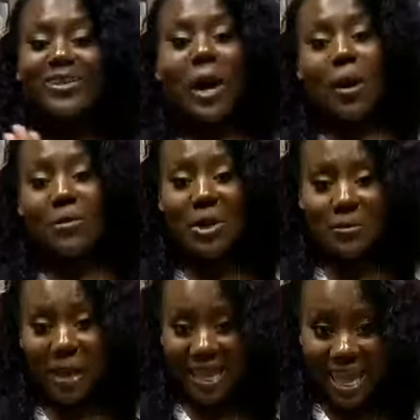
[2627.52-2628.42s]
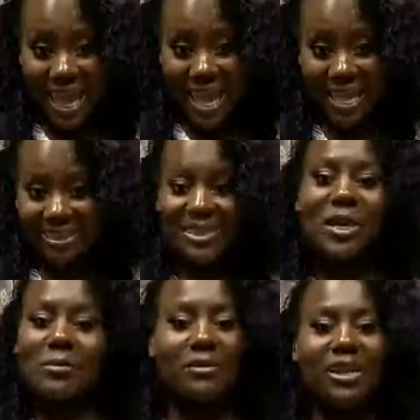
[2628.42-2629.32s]
I'll break my cast.
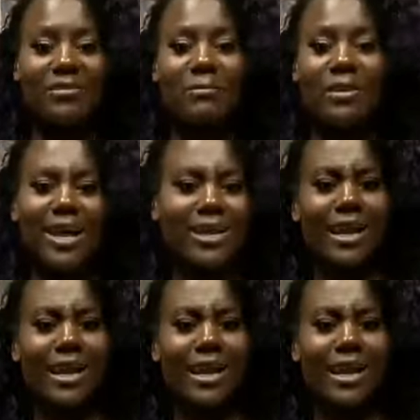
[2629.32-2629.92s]
But if I'm like,